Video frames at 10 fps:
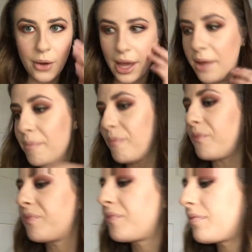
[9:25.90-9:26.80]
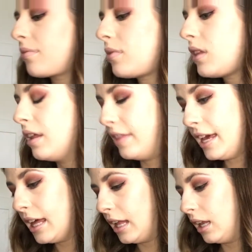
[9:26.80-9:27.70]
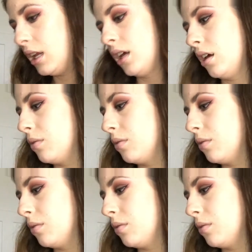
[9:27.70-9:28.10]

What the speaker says: Okay, then